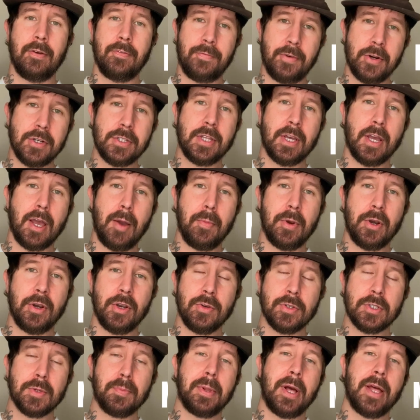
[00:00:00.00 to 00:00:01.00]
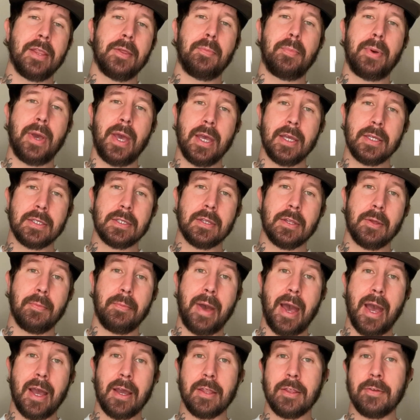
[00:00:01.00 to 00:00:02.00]
First thing I'm going to do is apply the paste to the
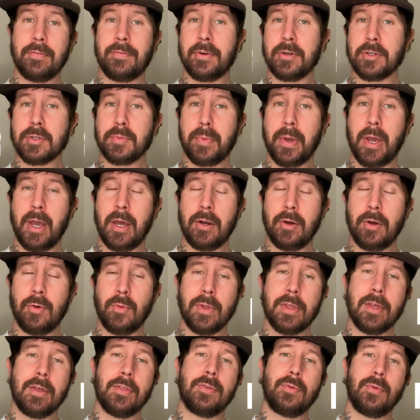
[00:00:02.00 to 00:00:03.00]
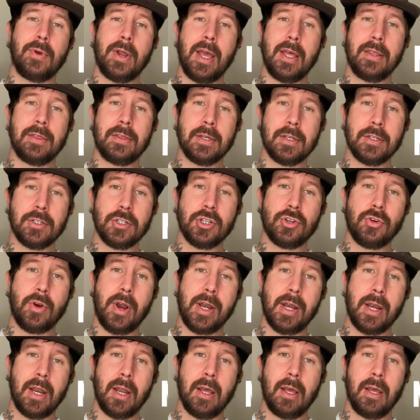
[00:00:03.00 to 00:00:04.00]
back of the first panel with a 3/8 inch
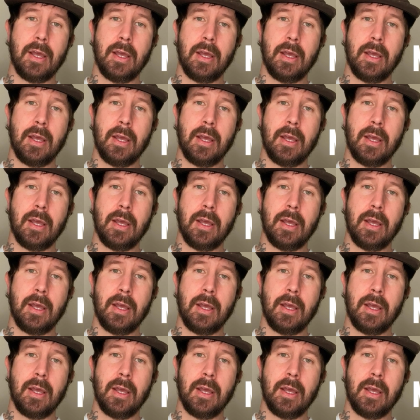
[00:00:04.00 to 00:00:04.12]
shred.